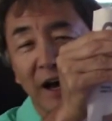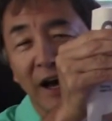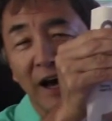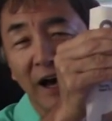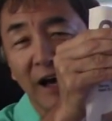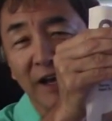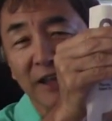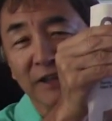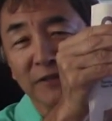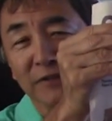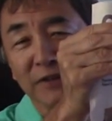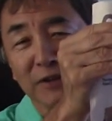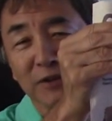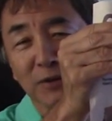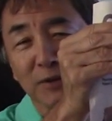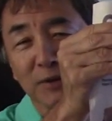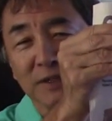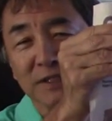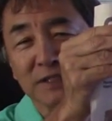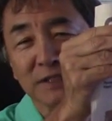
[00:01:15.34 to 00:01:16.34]
on the
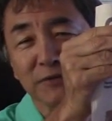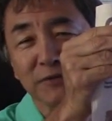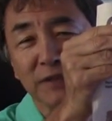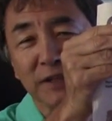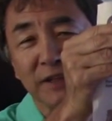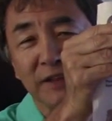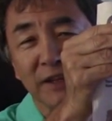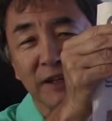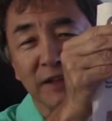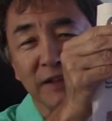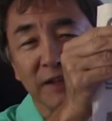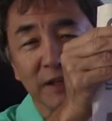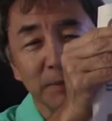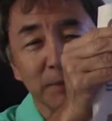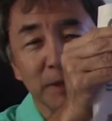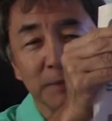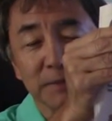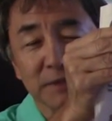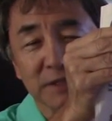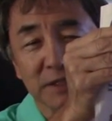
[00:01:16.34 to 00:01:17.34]
Victoria Symphony that I think
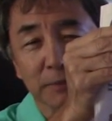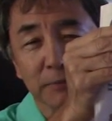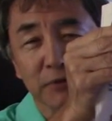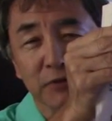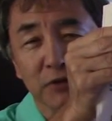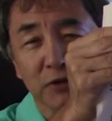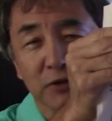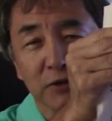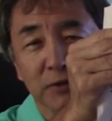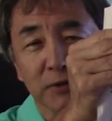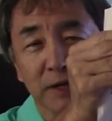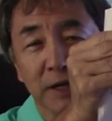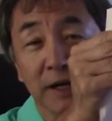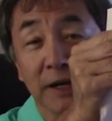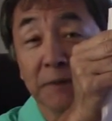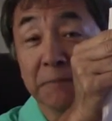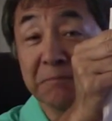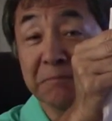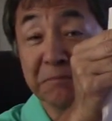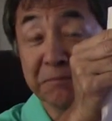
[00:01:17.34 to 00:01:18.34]
maybe some of you
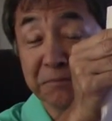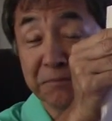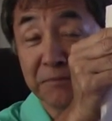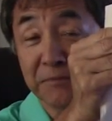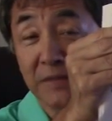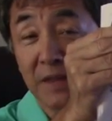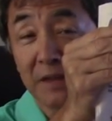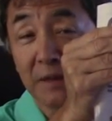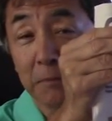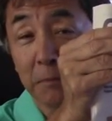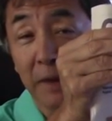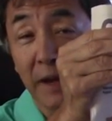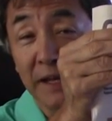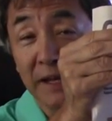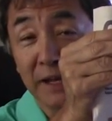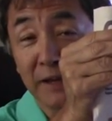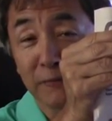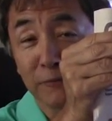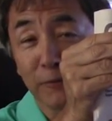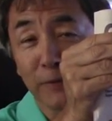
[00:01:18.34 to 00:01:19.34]

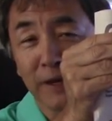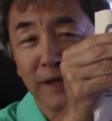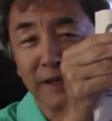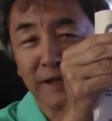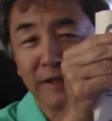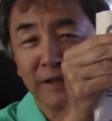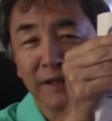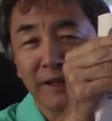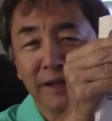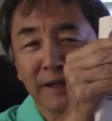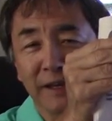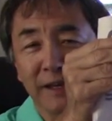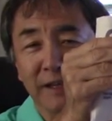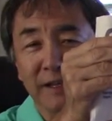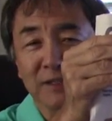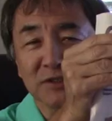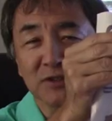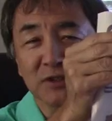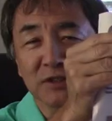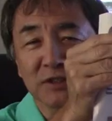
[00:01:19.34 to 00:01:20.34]
might have read. And
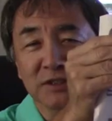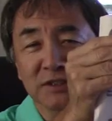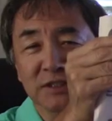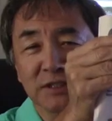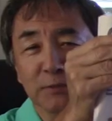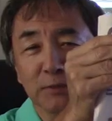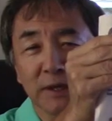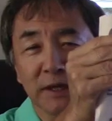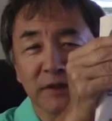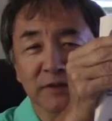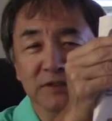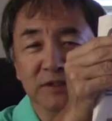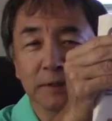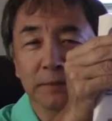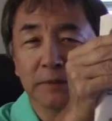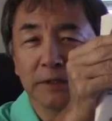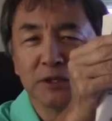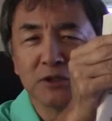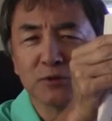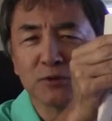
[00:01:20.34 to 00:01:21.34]
as you can see, we have
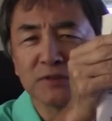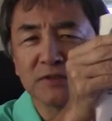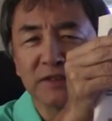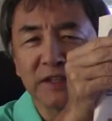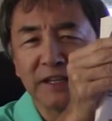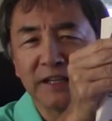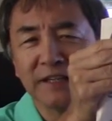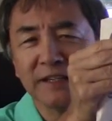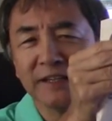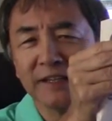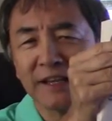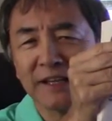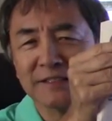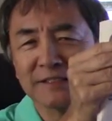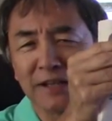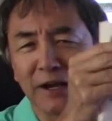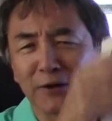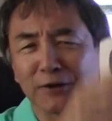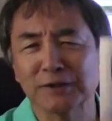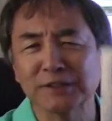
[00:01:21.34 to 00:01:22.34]
some interesting
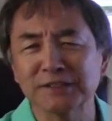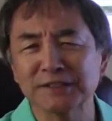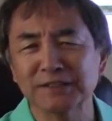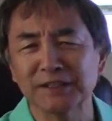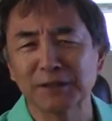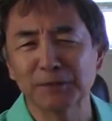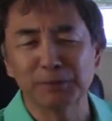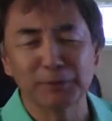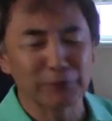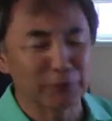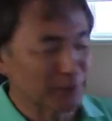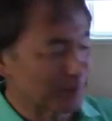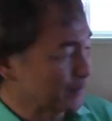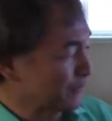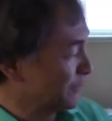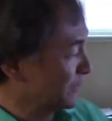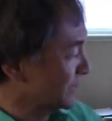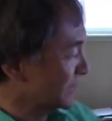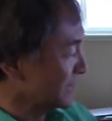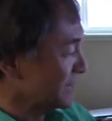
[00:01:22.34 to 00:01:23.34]
guest artists that are
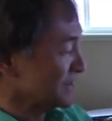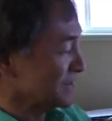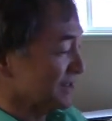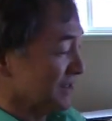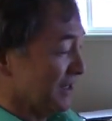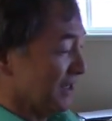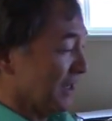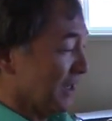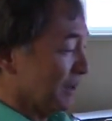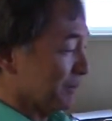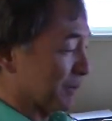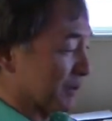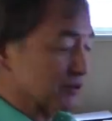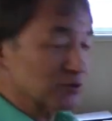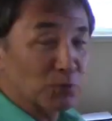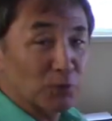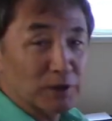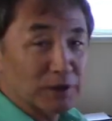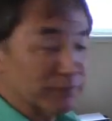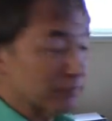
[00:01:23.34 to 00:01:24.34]
performing with us, but
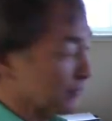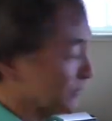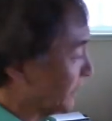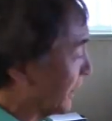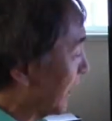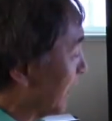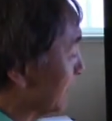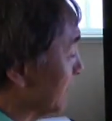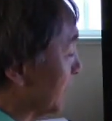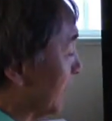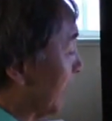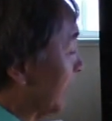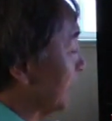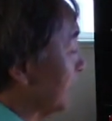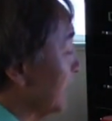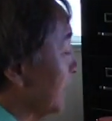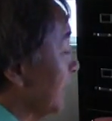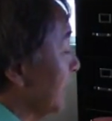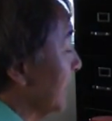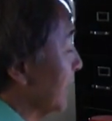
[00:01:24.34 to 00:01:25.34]
it's wonderful to have
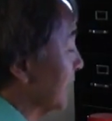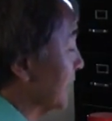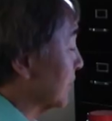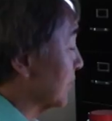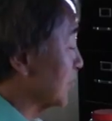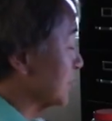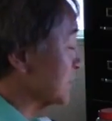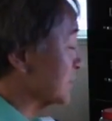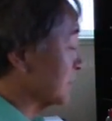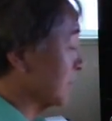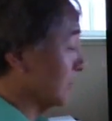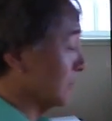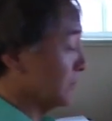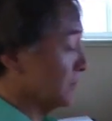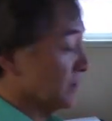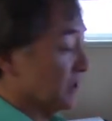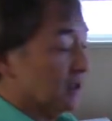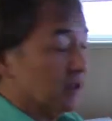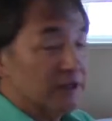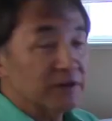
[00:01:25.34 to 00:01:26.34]
that. And also
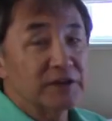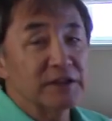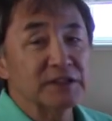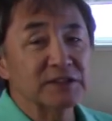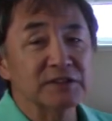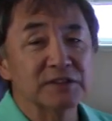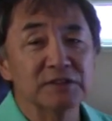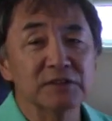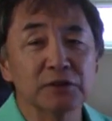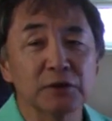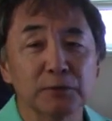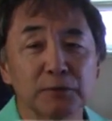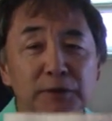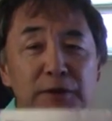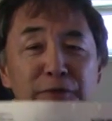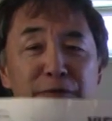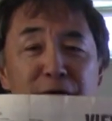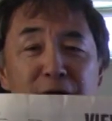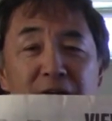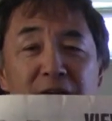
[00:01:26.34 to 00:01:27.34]
this
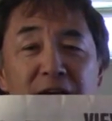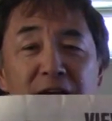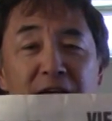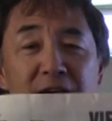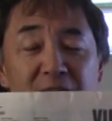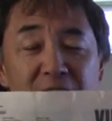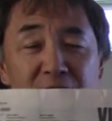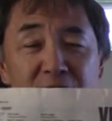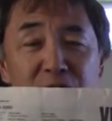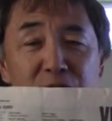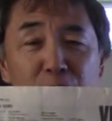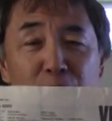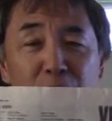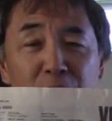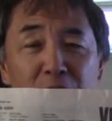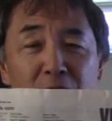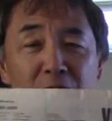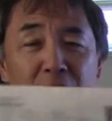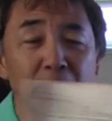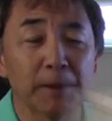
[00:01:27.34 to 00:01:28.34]
terrific
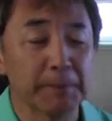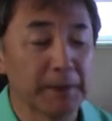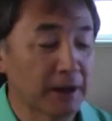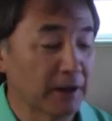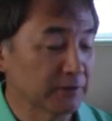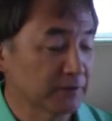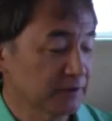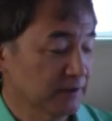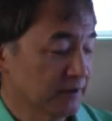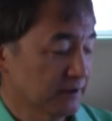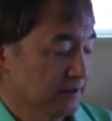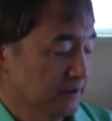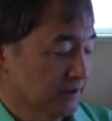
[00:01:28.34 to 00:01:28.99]
editorial about